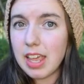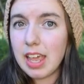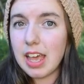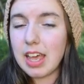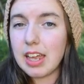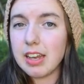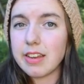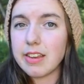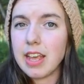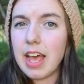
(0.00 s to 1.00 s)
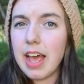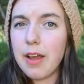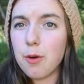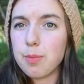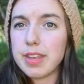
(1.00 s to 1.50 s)
and
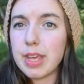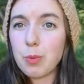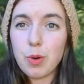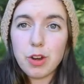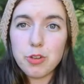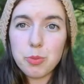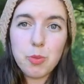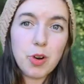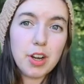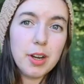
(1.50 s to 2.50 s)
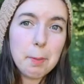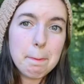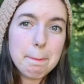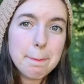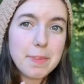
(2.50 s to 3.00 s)
I hope to get one or two more,
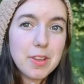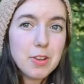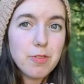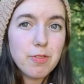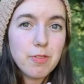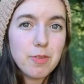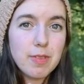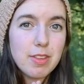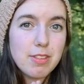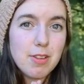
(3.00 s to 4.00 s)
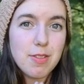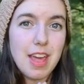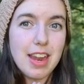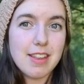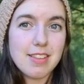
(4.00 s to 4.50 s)
so
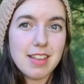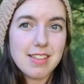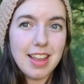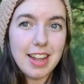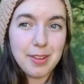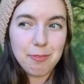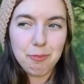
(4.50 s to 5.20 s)
that is exciting.